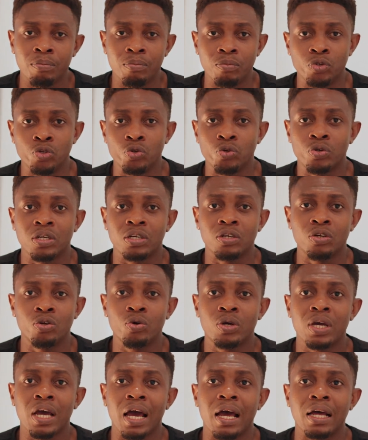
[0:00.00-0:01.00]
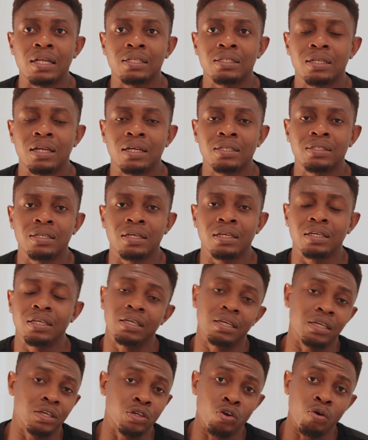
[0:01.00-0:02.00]
You can look at, let's
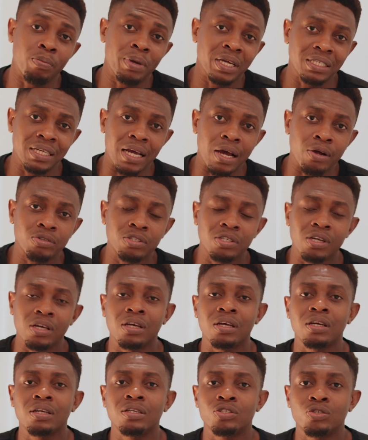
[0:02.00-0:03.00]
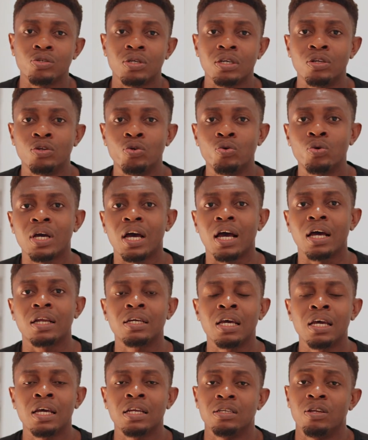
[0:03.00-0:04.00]
say, economic downturns. You can look
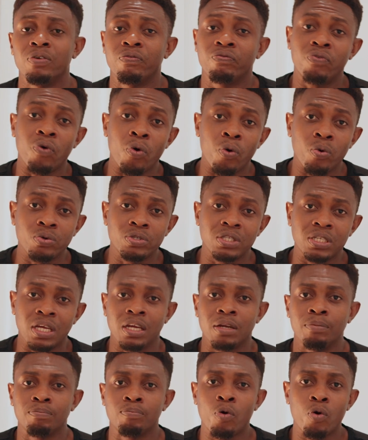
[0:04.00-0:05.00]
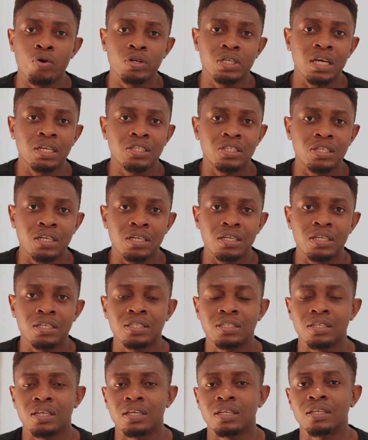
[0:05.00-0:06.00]
at defaults in
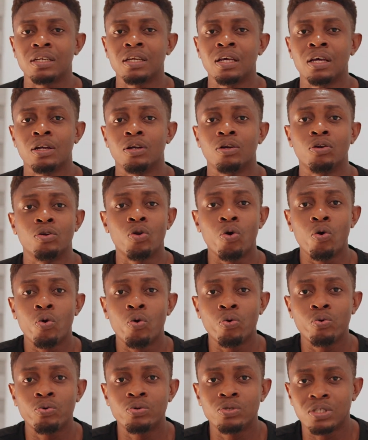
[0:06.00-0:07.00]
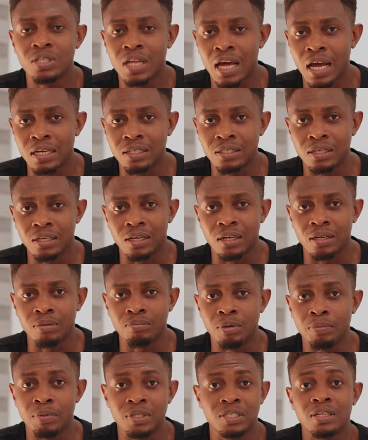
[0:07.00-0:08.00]
mortgages and loans that
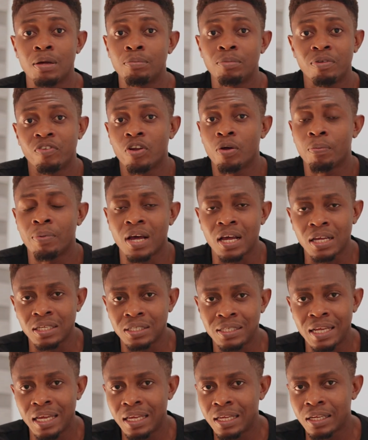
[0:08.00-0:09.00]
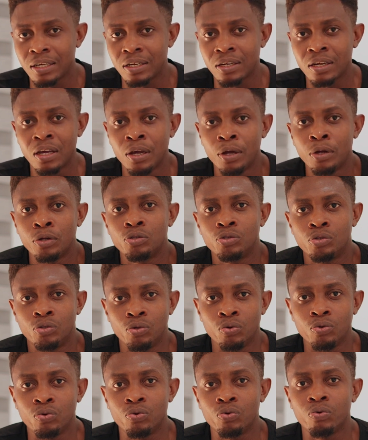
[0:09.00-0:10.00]
maybe some developer has taken
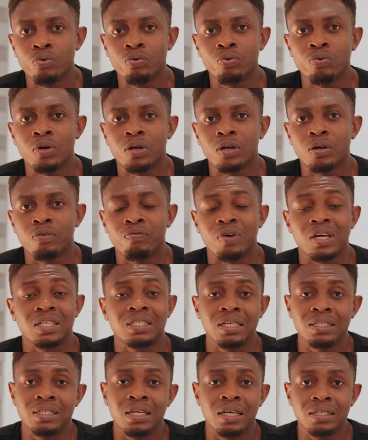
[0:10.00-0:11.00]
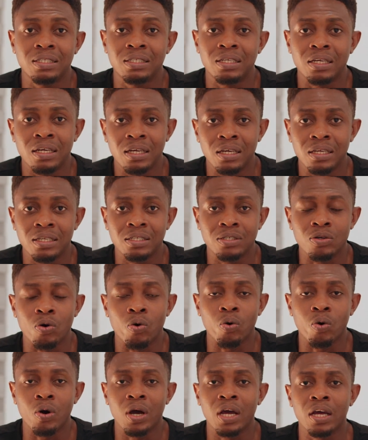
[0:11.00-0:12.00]
to facilitate his
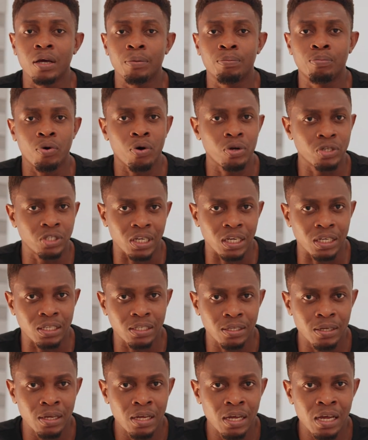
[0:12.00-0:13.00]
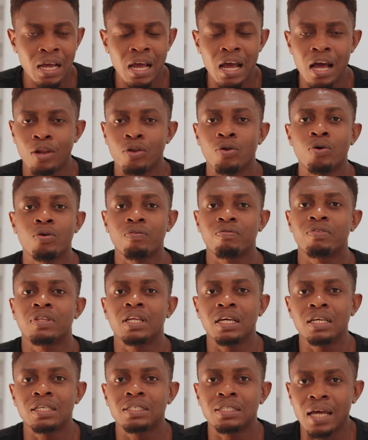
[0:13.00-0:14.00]
or her project. A lot of
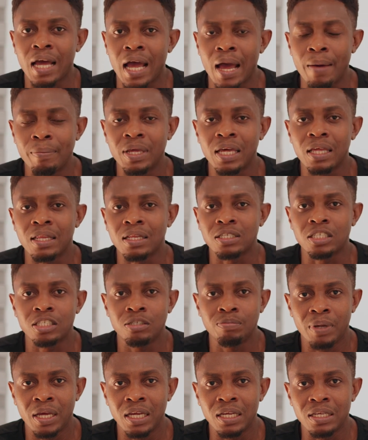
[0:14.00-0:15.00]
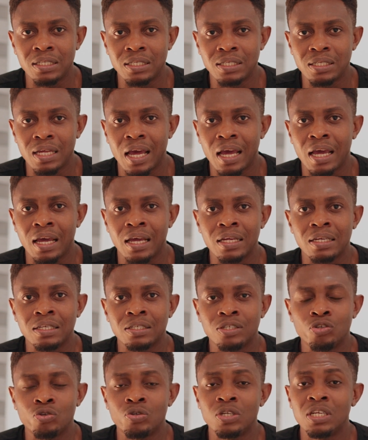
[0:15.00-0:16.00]
things are happening in the space
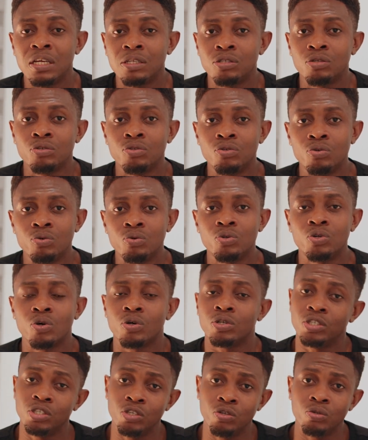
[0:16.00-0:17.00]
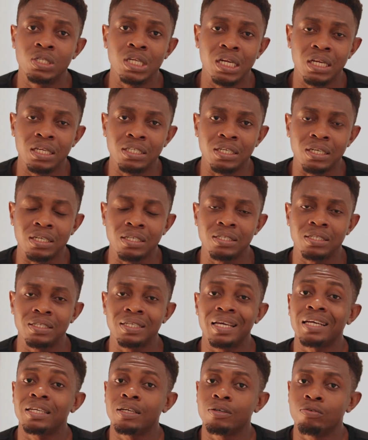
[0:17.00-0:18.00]
and you need to do your due diligence,
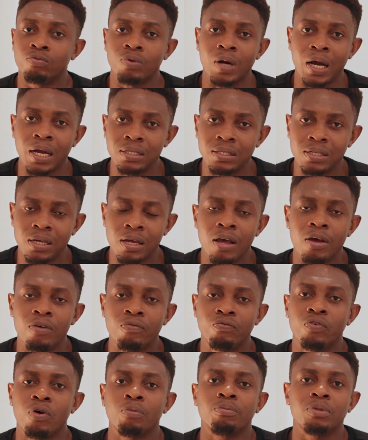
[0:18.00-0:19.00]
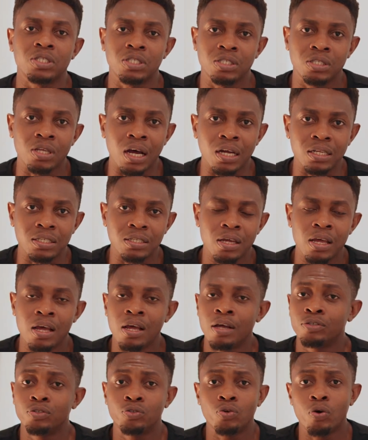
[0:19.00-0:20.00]
get it right from the start.
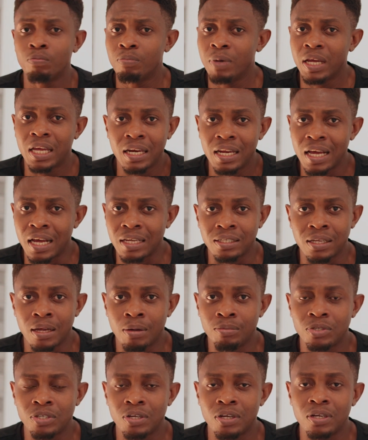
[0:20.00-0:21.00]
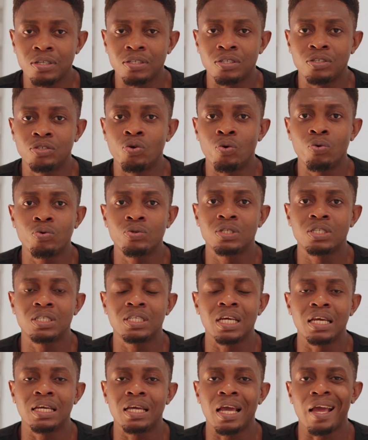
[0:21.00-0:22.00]
Don't make any assumptions, don't
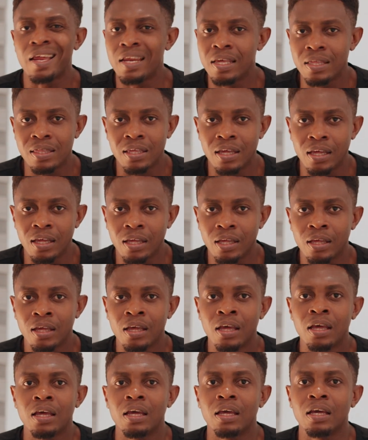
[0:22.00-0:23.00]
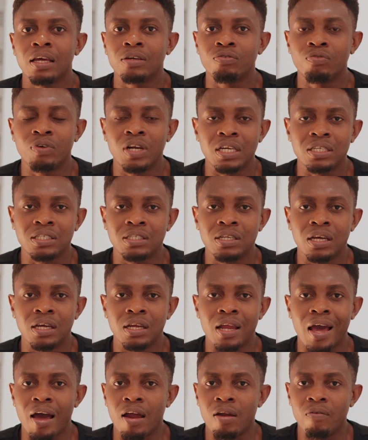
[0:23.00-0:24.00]
take anything in real
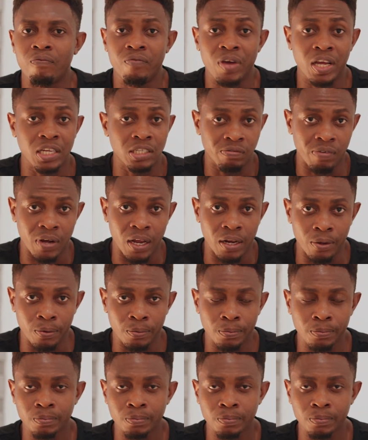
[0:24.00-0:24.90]
estate at face value.